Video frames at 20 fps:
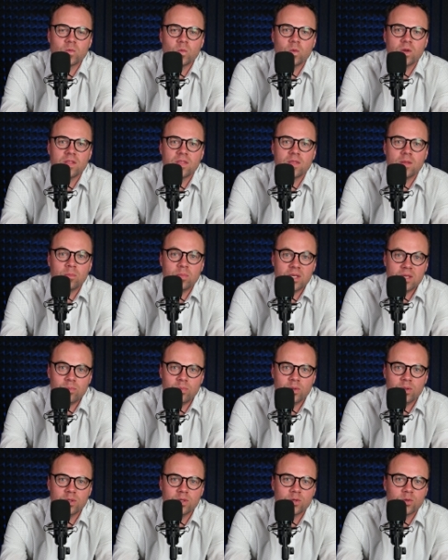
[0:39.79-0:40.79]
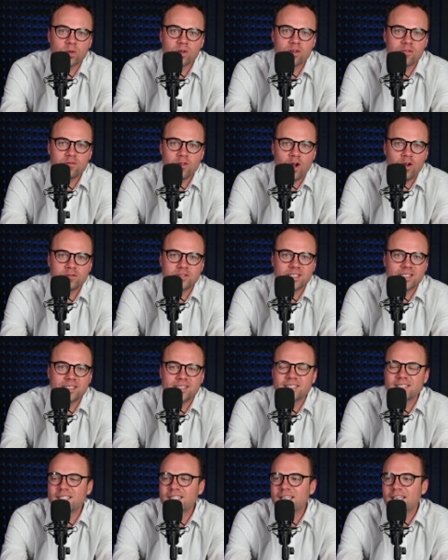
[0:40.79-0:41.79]
with the people who are involved in
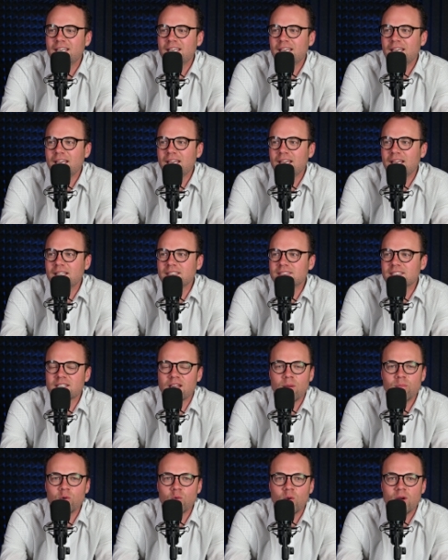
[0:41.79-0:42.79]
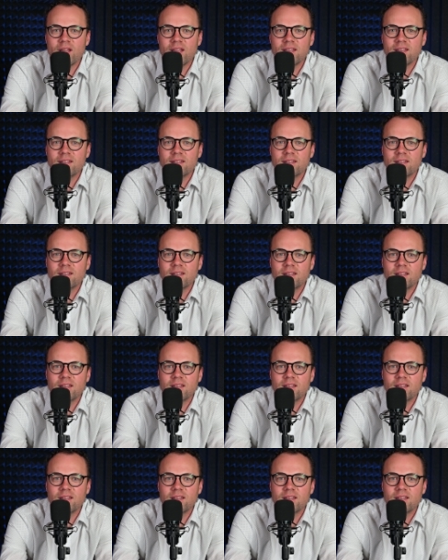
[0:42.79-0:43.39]
it and to come away